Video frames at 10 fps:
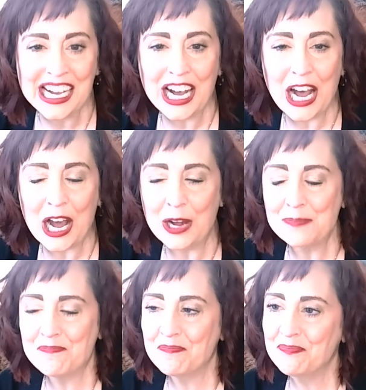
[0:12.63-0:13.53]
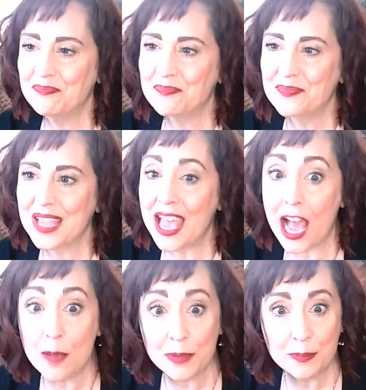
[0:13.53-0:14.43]
um,
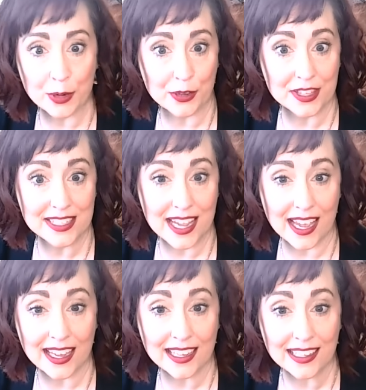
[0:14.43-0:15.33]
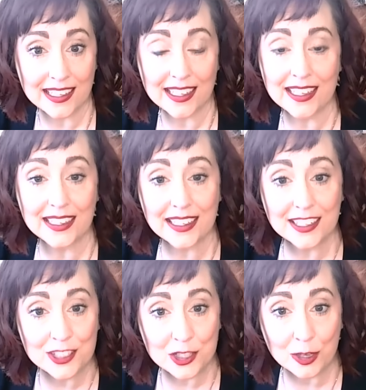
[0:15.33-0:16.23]
Happy birthday. It
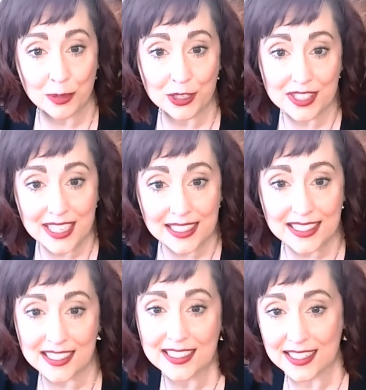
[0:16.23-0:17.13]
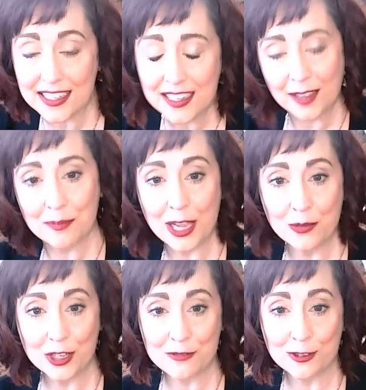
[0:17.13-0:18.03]
is your birthday season, my
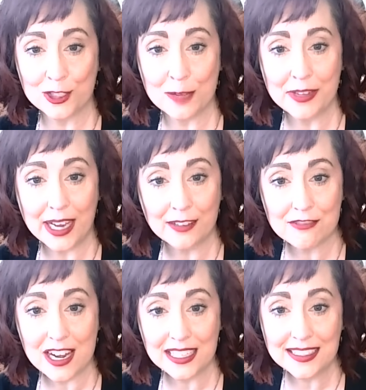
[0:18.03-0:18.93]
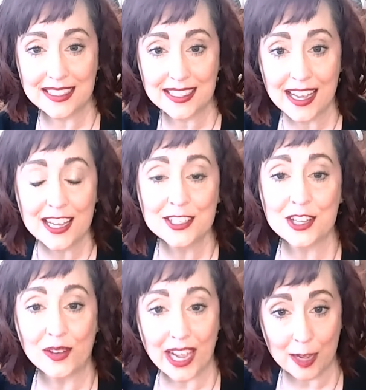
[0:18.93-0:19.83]
wonderful Gemini friends.
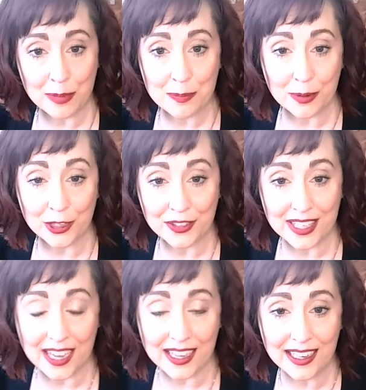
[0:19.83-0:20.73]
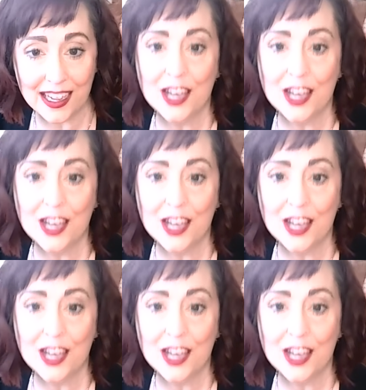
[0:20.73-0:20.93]
So happy birthday.